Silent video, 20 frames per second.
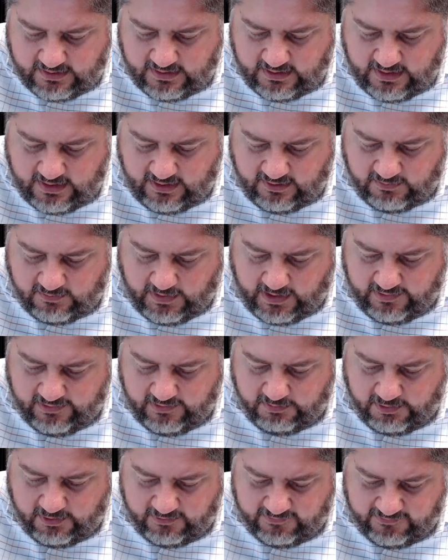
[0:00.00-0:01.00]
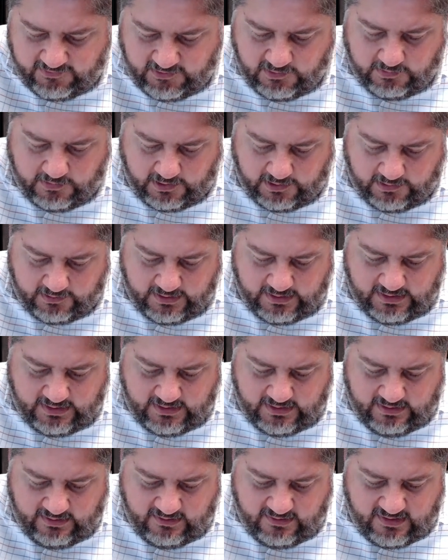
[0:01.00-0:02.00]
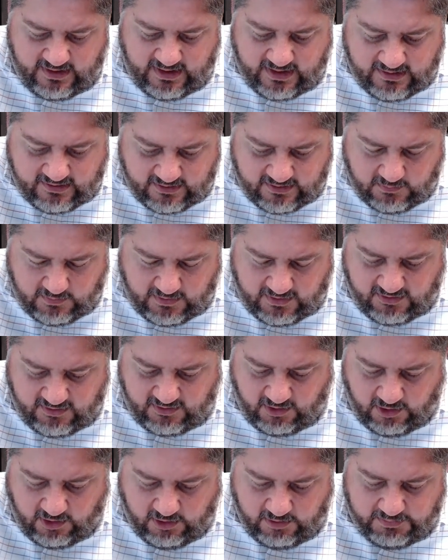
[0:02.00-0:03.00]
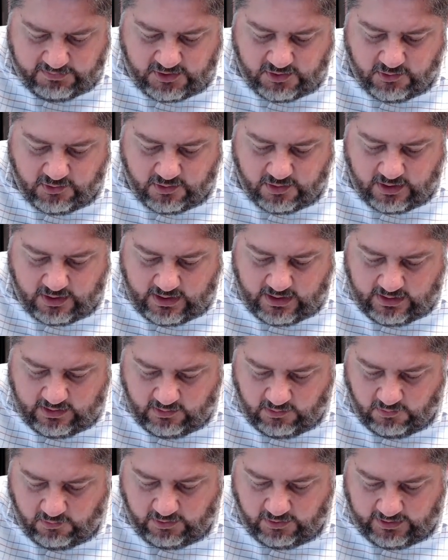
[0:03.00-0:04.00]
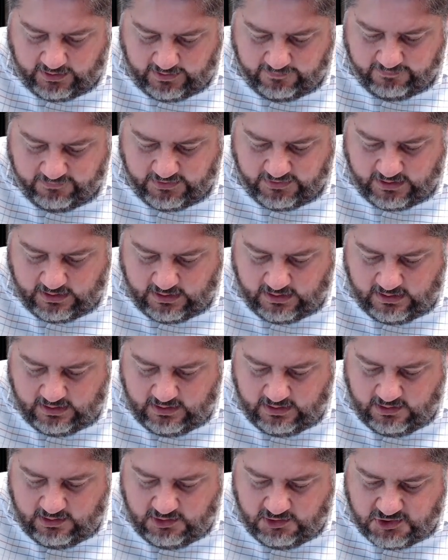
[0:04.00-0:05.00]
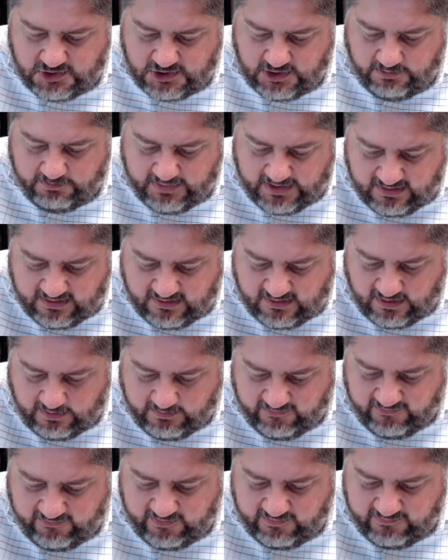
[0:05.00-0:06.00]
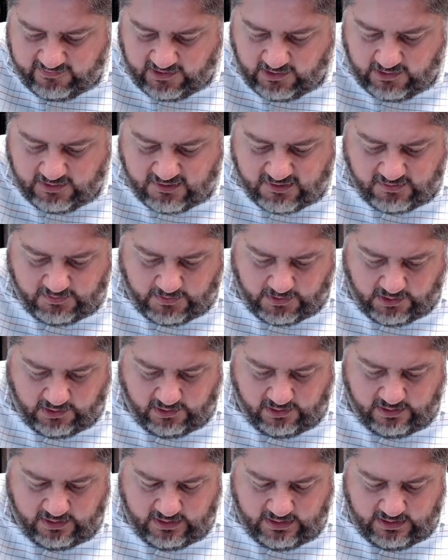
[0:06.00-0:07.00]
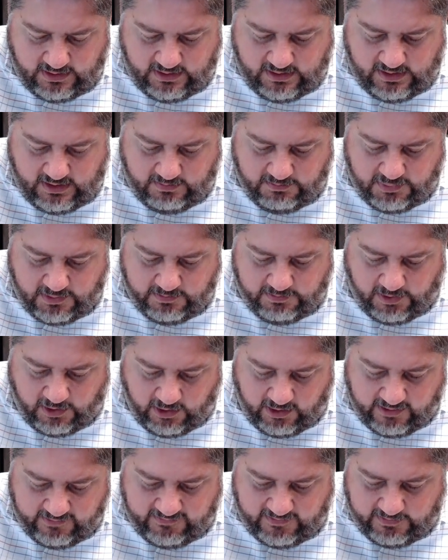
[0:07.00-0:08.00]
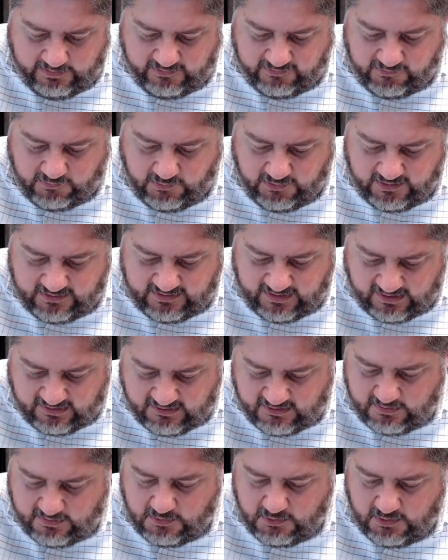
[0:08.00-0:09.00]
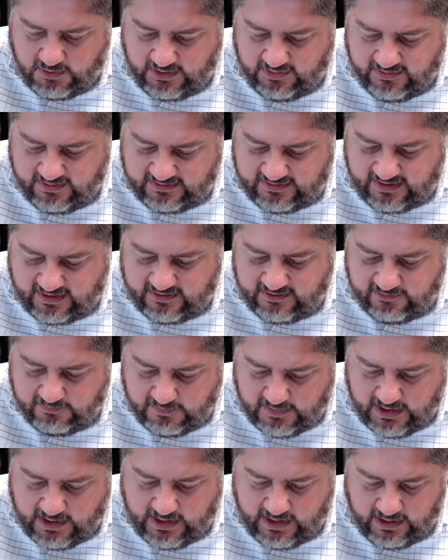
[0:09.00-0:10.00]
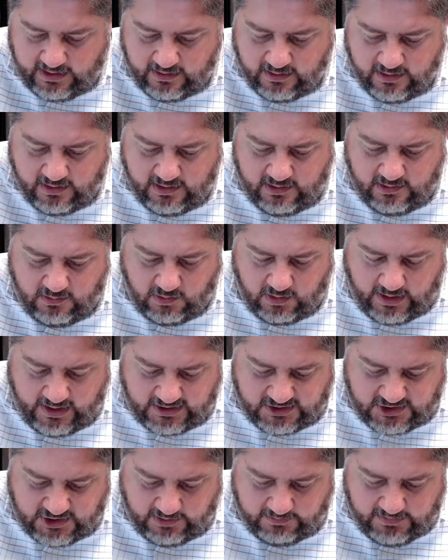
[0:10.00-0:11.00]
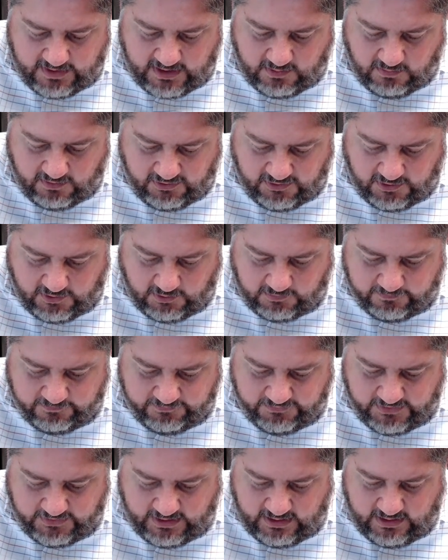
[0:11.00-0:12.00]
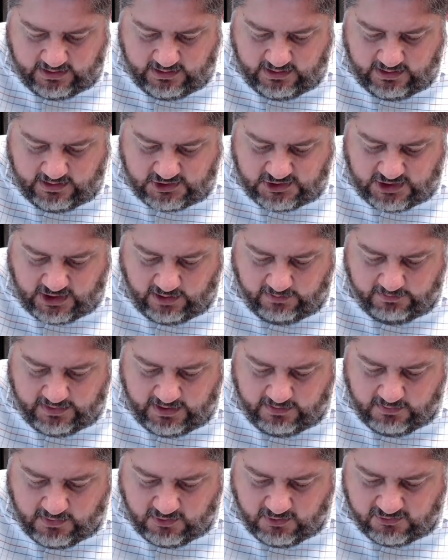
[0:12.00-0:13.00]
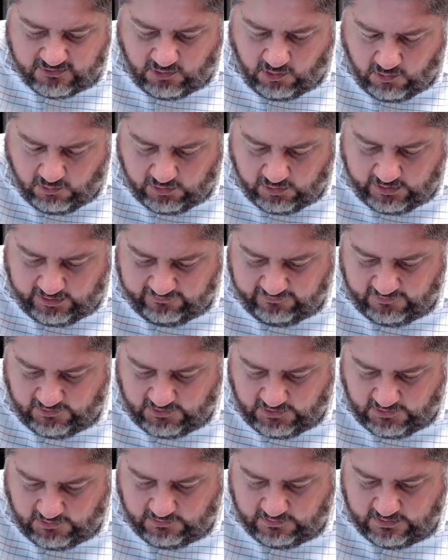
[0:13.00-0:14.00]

as by the perfumer, seasoned with salt, pure and holy. You shall beat some of it very small, and put part of it before the testimony in the tent of meeting where I shall meet with you. It shall be most holy for you.